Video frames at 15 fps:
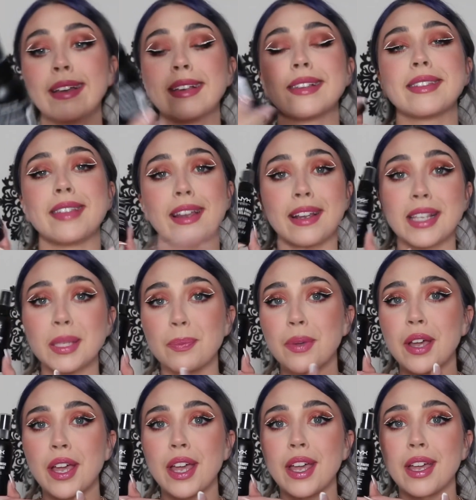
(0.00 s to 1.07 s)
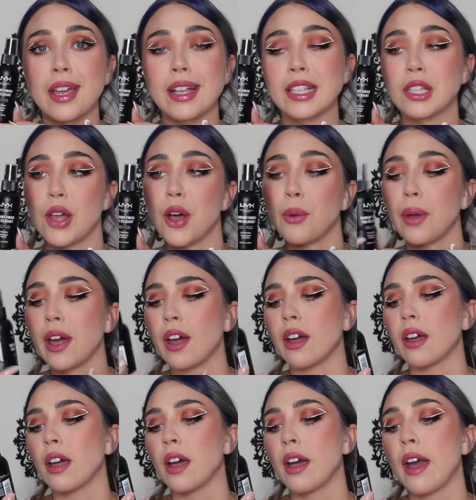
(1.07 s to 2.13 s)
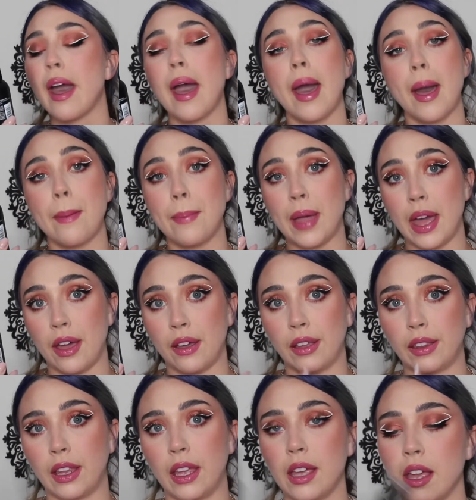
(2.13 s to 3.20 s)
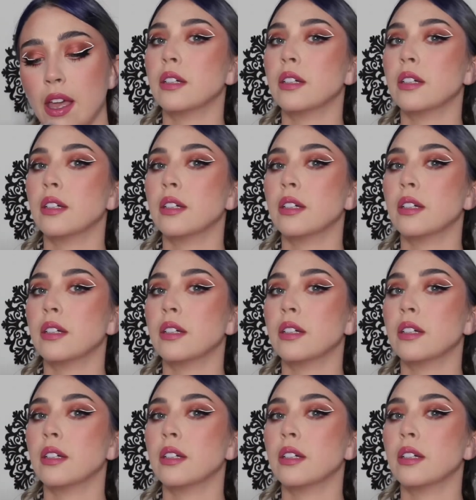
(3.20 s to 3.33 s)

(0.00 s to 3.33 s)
setting spray. It's long wear, apparently.